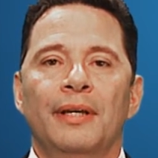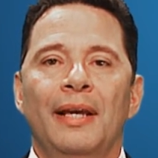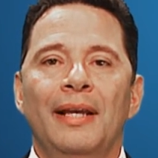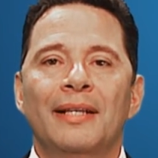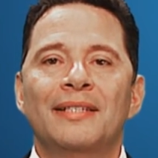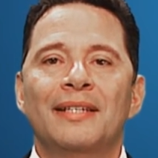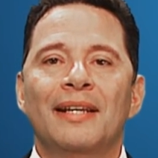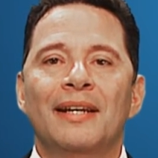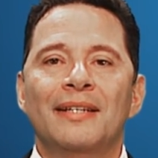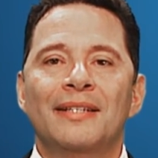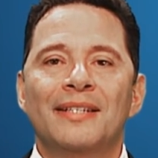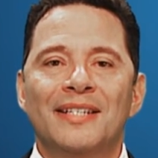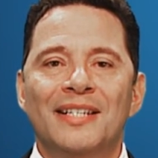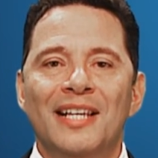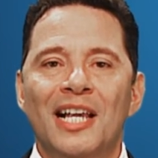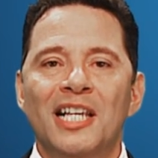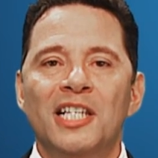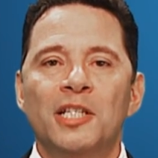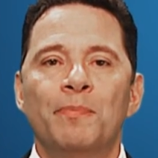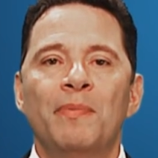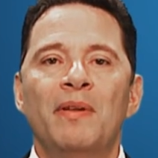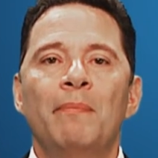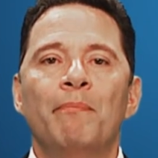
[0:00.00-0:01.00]
It's an
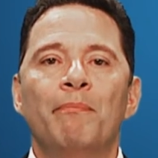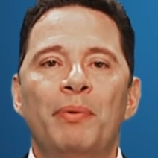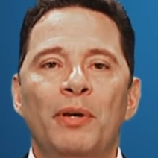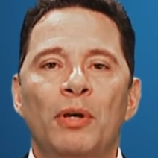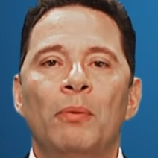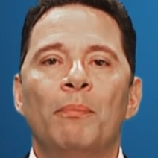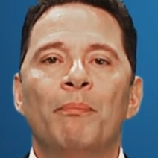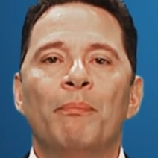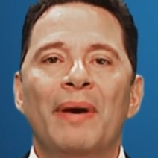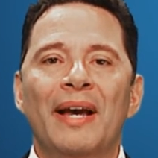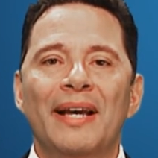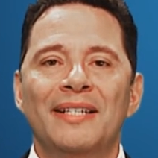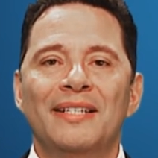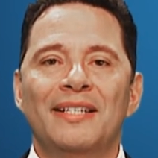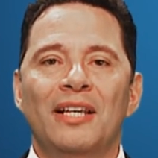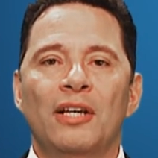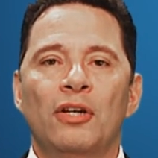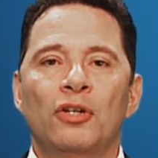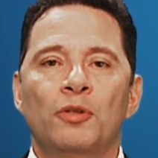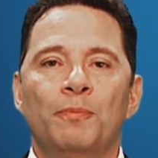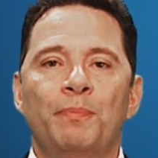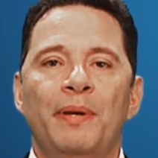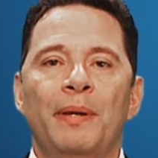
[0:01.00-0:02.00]
assessment built by
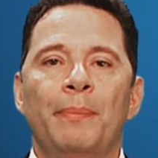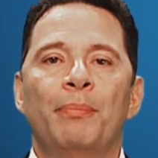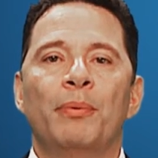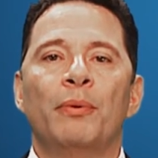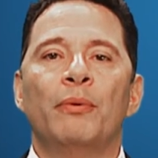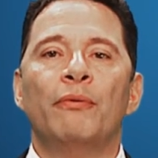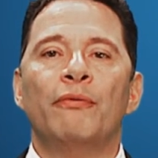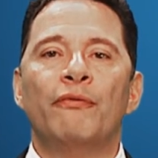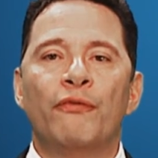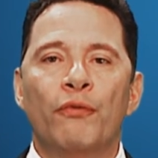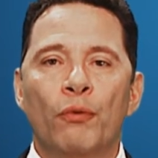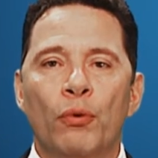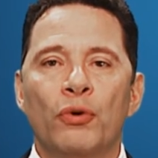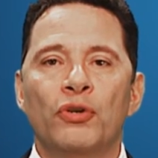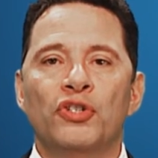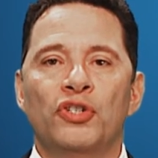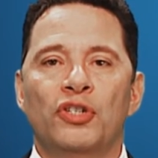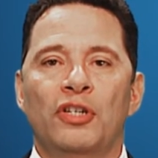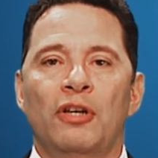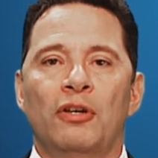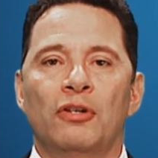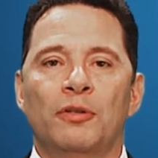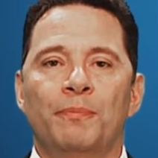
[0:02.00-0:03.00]
salespeople for
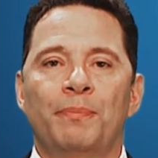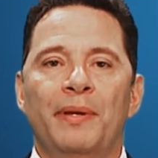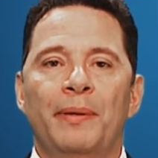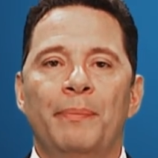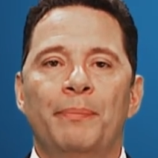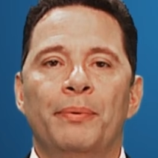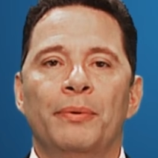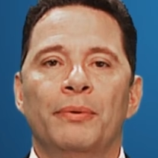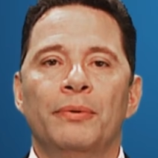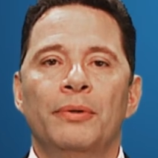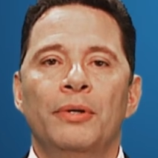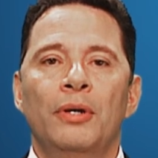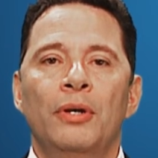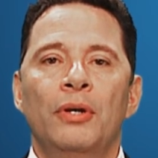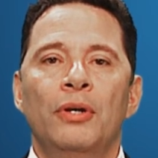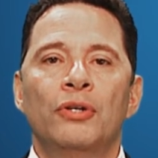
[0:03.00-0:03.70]
salespeople.